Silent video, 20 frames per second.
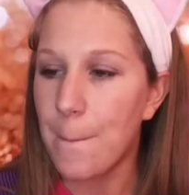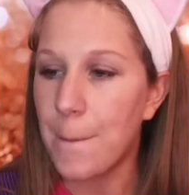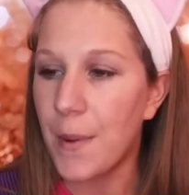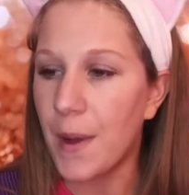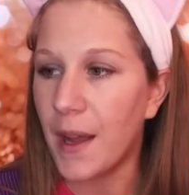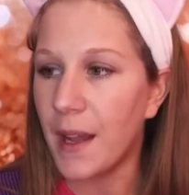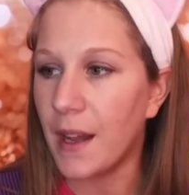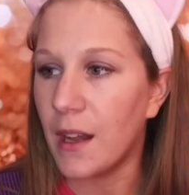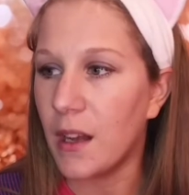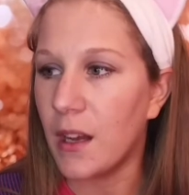
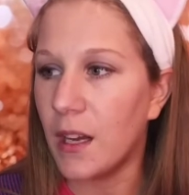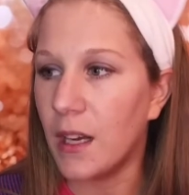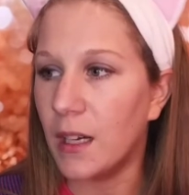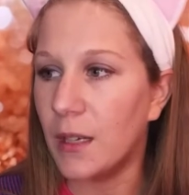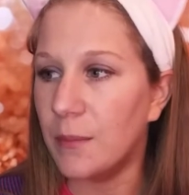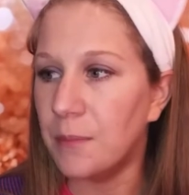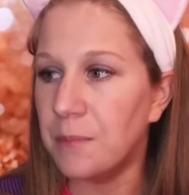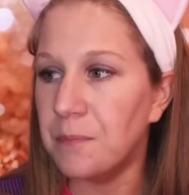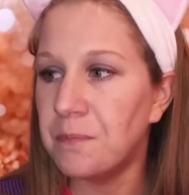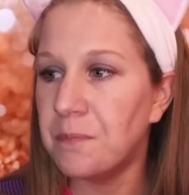But
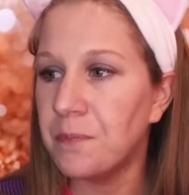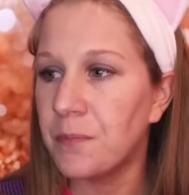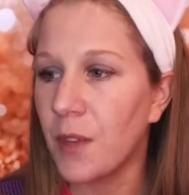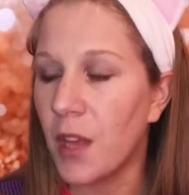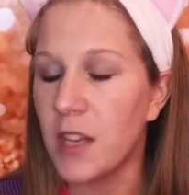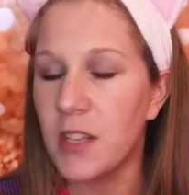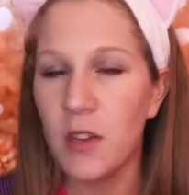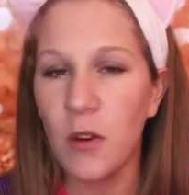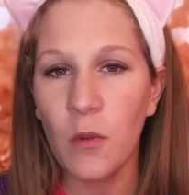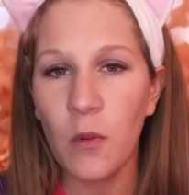I
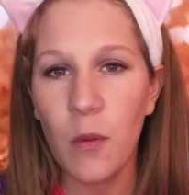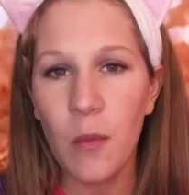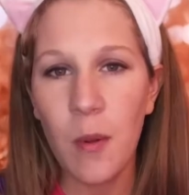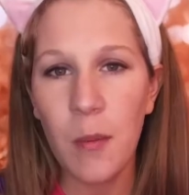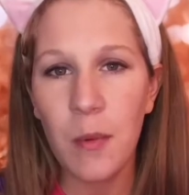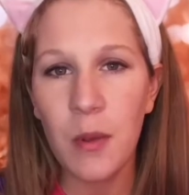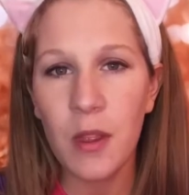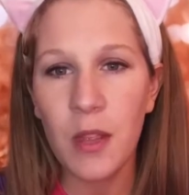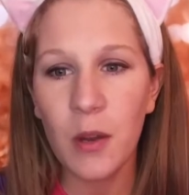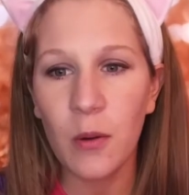don't
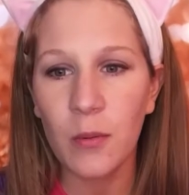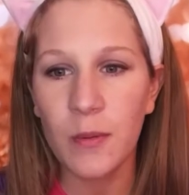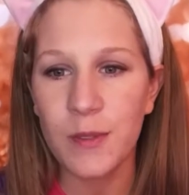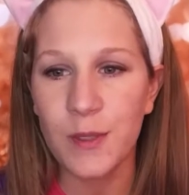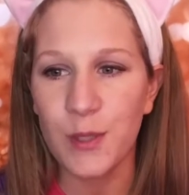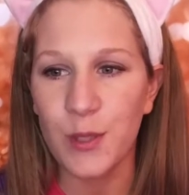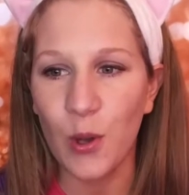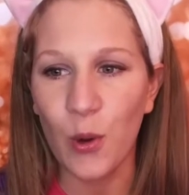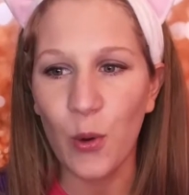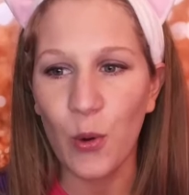remember their
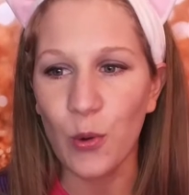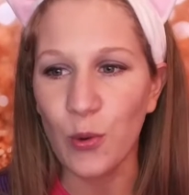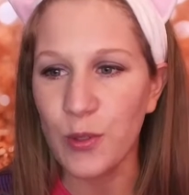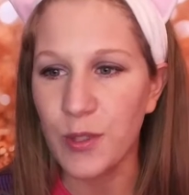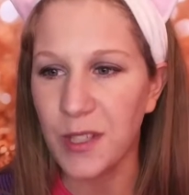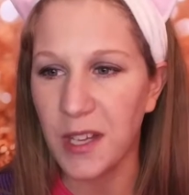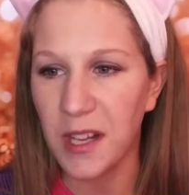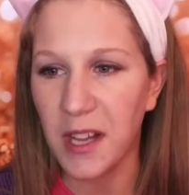results.